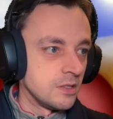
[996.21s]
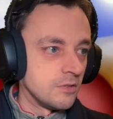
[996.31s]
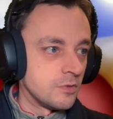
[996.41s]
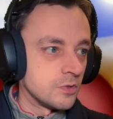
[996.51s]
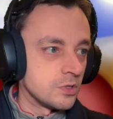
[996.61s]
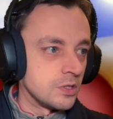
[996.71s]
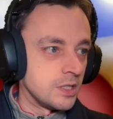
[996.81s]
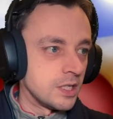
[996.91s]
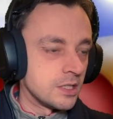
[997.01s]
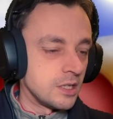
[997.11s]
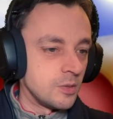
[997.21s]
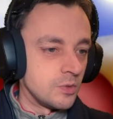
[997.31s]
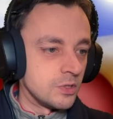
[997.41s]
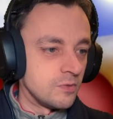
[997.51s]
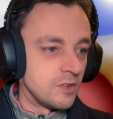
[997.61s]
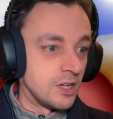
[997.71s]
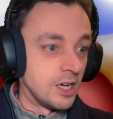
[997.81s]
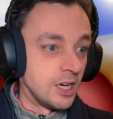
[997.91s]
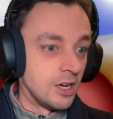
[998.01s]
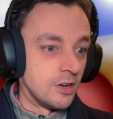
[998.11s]
Unfortunately, our timer is
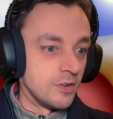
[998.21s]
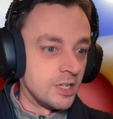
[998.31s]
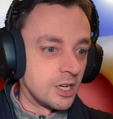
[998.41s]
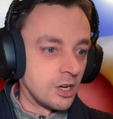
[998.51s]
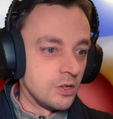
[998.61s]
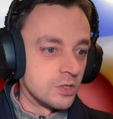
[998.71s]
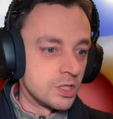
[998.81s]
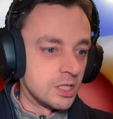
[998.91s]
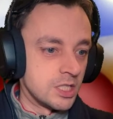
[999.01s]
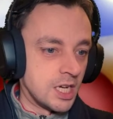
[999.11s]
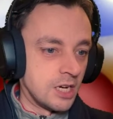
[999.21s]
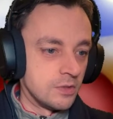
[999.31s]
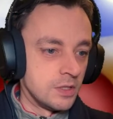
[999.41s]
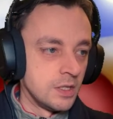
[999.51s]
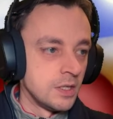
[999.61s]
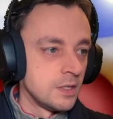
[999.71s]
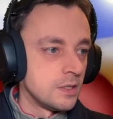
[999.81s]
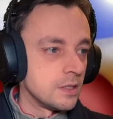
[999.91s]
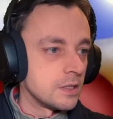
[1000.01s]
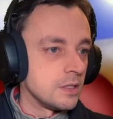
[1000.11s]
very close to down.
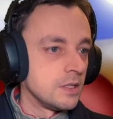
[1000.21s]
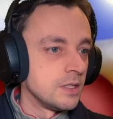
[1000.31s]
Okay,